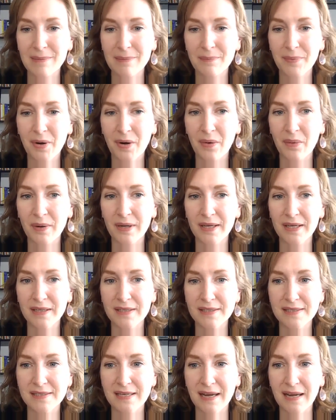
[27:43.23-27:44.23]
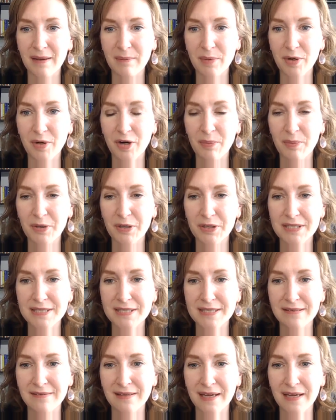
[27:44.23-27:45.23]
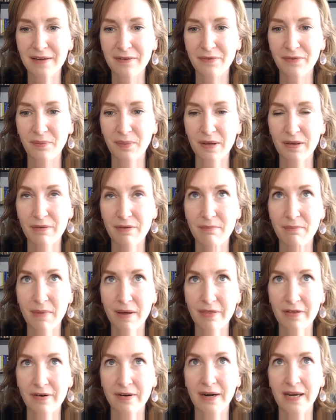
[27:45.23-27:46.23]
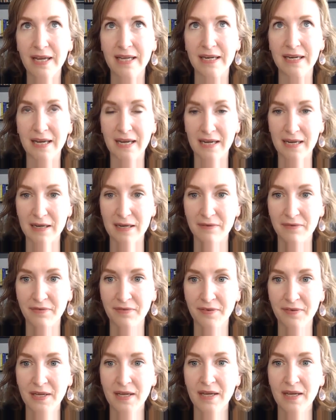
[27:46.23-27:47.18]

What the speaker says: poet, her book Still Life with Mother and Knife